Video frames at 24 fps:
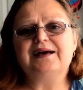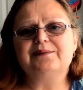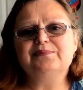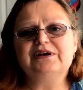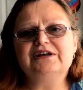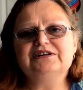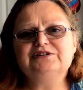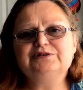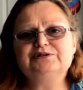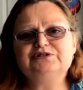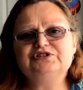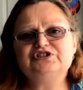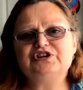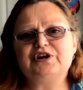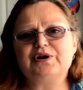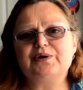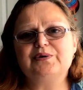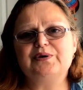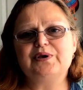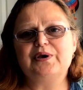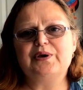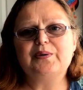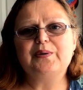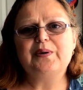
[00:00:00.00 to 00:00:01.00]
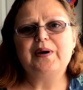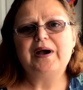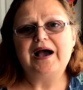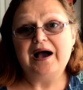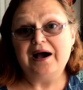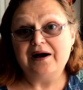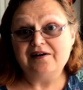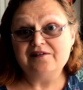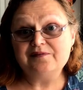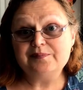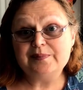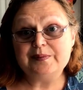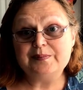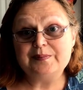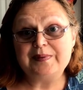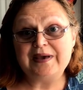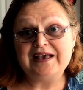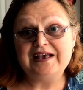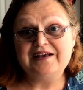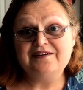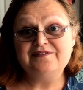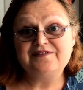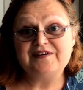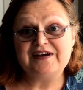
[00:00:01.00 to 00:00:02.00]
I'm going to show you how I've been
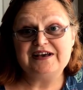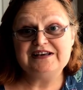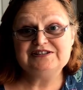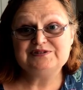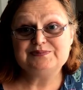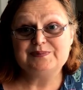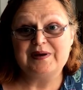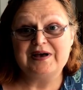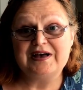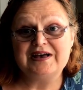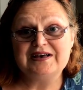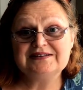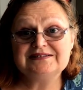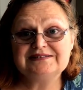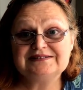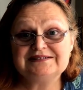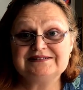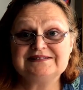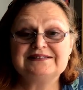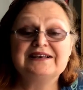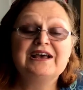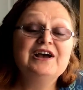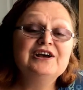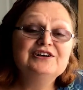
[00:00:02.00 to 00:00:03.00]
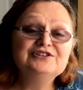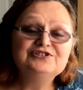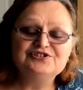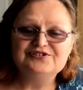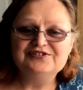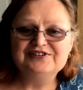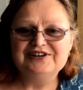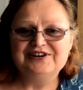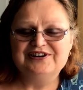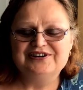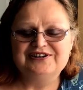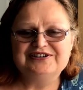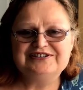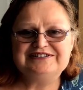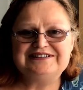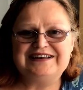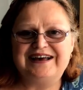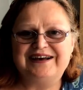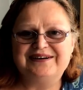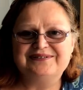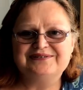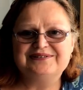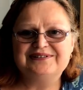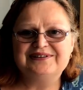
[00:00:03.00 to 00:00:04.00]
making face masks during
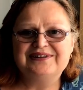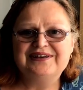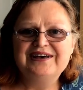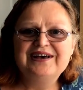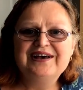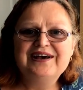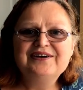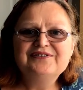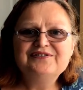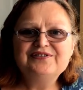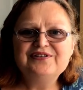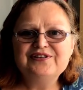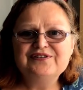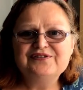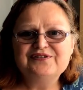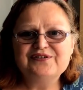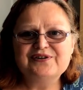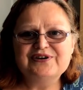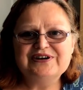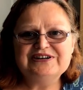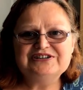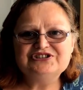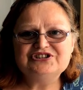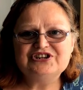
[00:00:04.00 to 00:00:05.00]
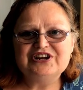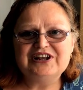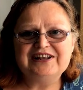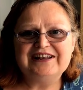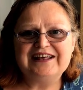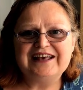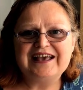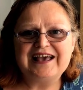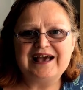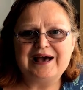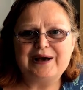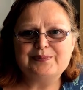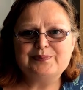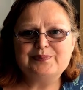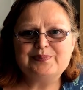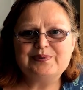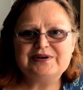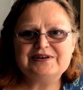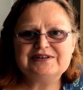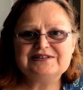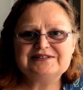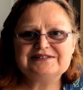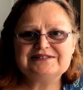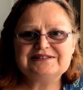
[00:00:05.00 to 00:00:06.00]
lockdown for the Voyage Learning
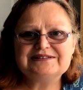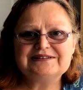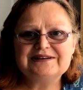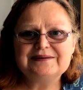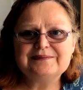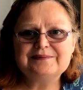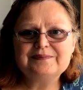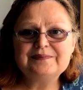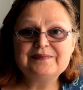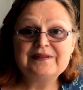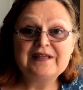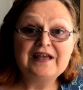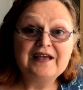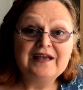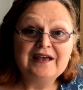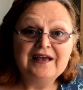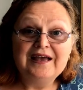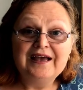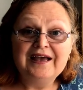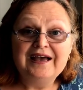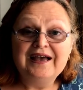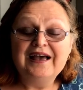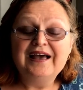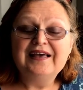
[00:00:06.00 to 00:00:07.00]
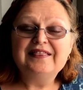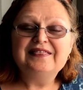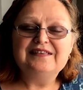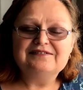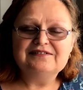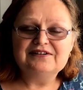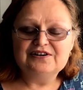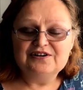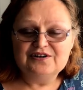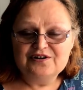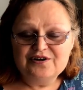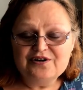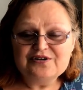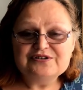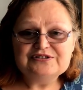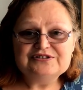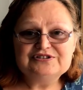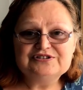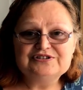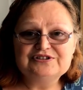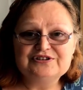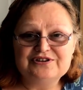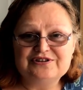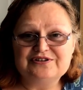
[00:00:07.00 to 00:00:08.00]
Campus. There are
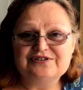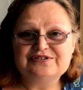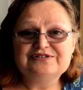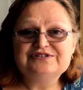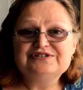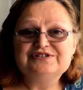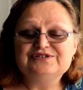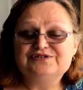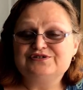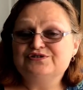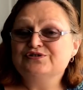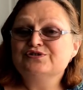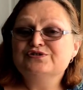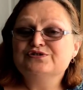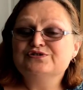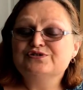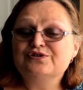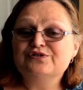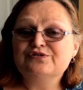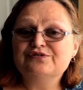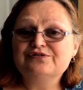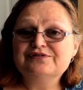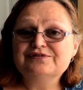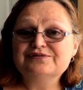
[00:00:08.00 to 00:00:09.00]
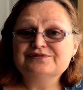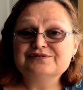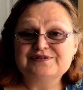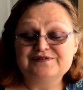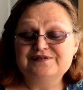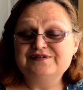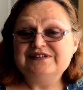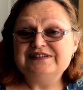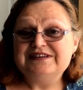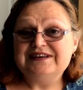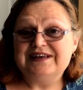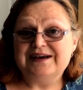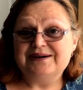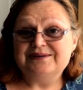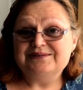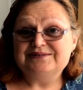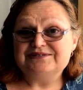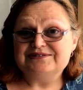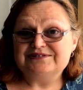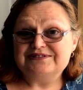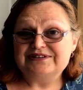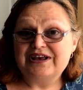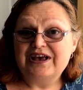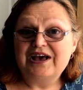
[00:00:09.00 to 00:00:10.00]
lots and lots of tutorials and
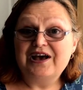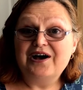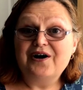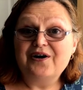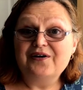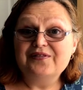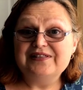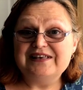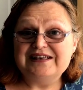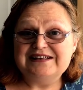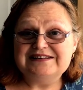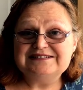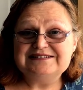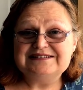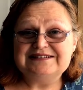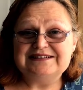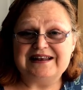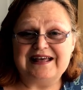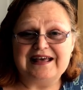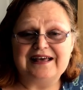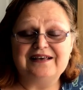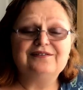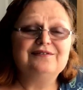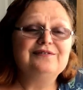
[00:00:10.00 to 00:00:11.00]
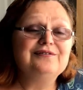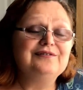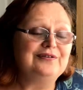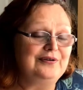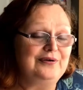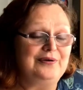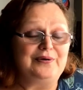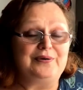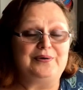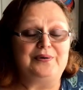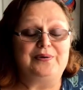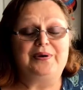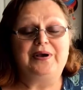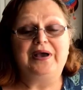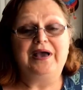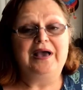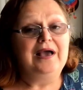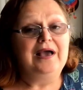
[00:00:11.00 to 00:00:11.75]
videos on the internet through